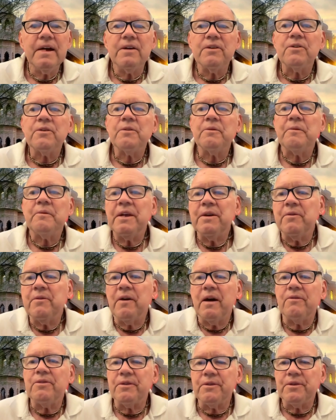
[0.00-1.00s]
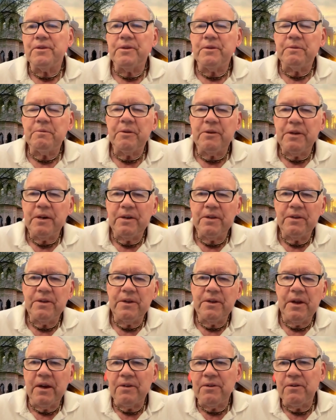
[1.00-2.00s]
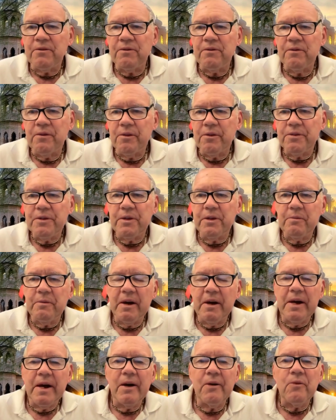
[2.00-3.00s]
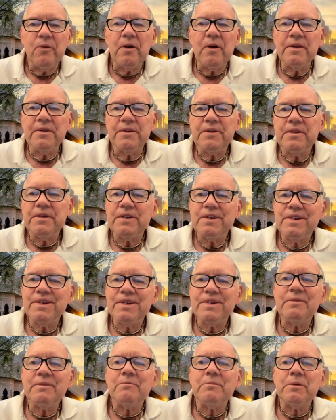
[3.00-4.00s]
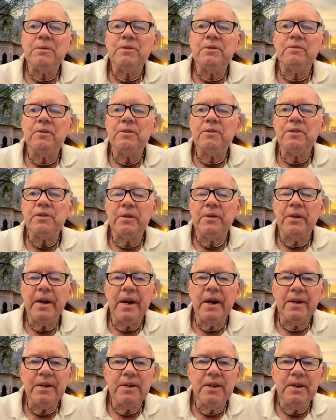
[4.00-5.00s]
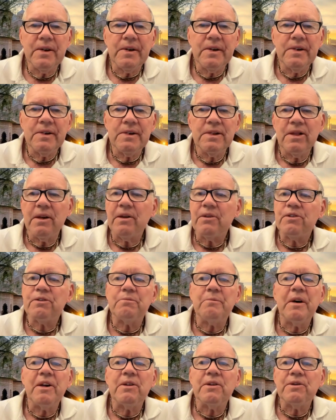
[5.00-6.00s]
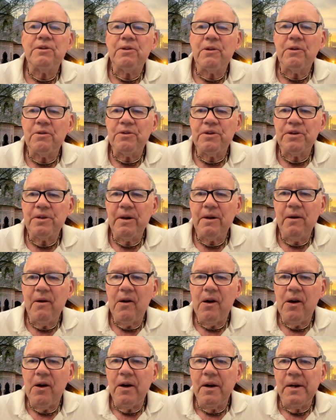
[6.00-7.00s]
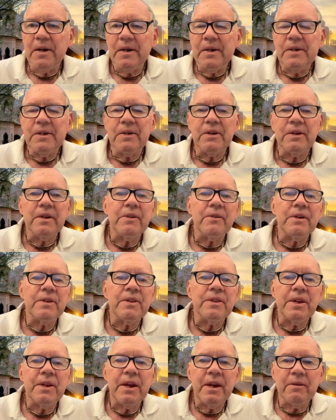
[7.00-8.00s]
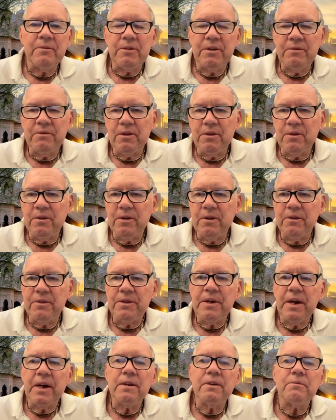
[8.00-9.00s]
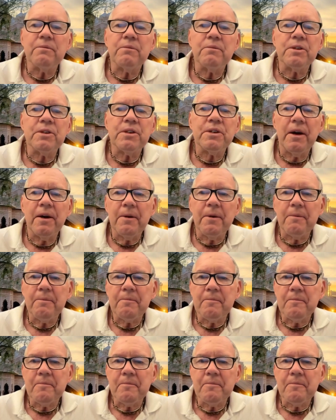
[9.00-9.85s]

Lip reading: So there are many references, particularly in the nectar of devotion, about how one simple devotional act, like smelling Tulsi, or hearing the names of the Lord, or taking Prasadam,